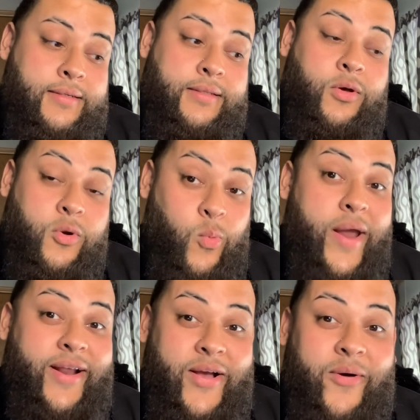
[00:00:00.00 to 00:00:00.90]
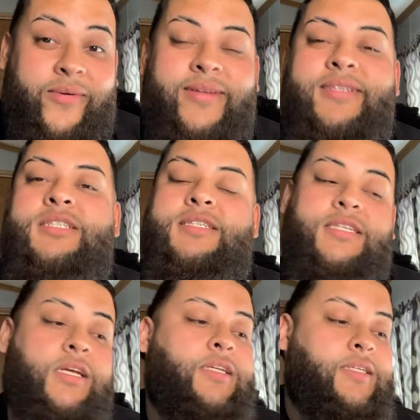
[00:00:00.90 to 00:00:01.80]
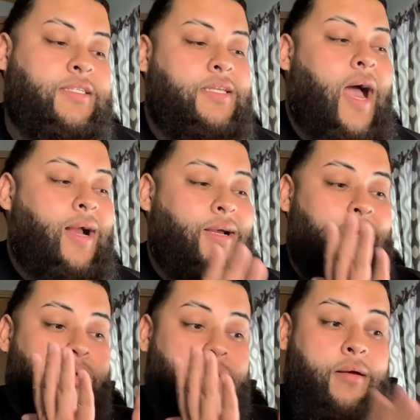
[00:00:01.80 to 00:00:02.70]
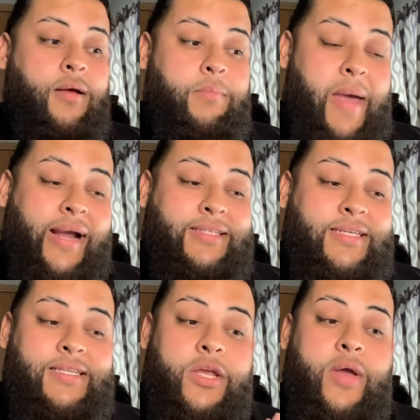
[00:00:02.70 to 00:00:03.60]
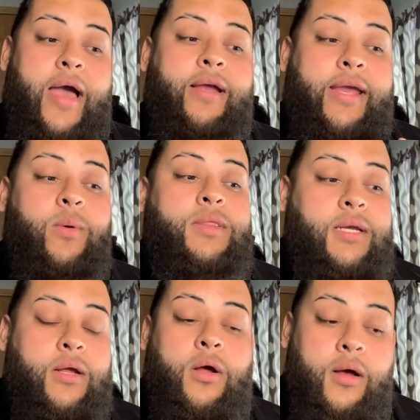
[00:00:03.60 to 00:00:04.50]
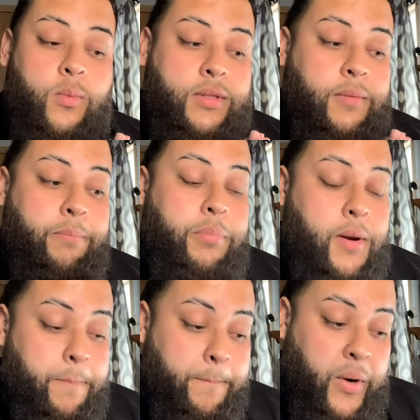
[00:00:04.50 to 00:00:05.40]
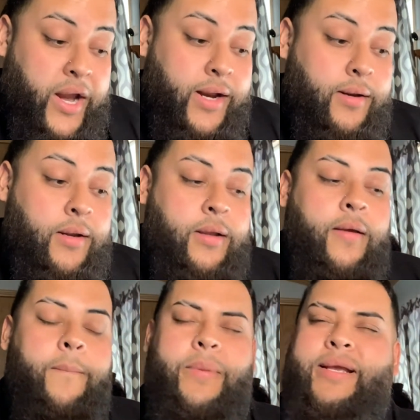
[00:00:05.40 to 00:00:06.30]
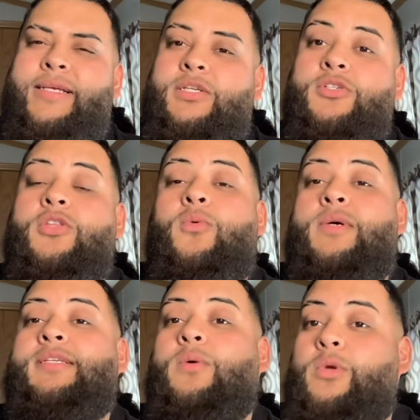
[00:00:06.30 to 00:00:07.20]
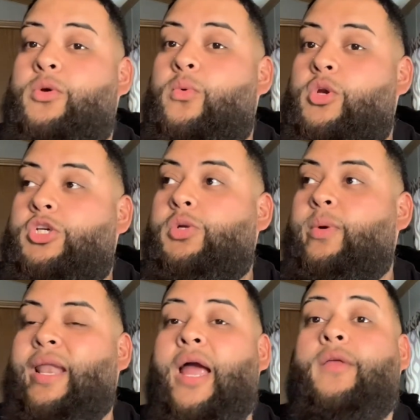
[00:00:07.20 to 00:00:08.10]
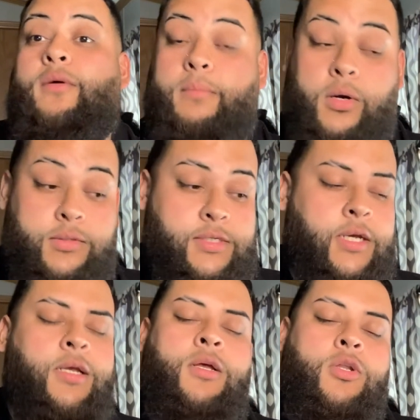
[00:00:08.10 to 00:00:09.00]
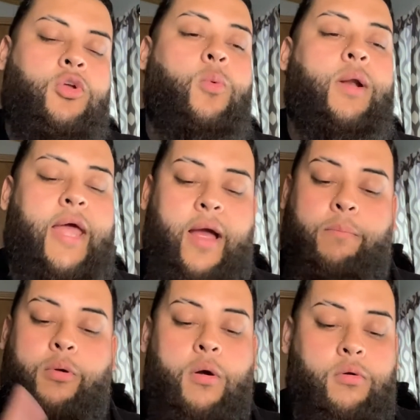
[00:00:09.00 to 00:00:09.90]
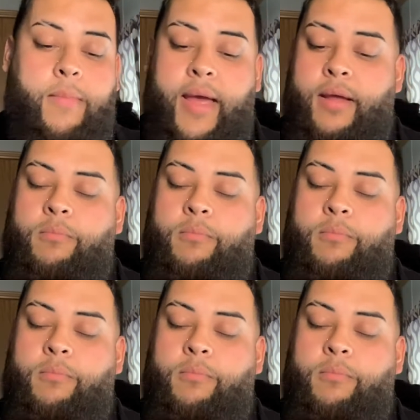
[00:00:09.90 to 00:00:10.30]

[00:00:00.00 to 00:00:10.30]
the way to go. Just stick to your stock magazines that you have, get with the brand, because those are the ones that you should rely on the most. Don't rely on Pro Mag,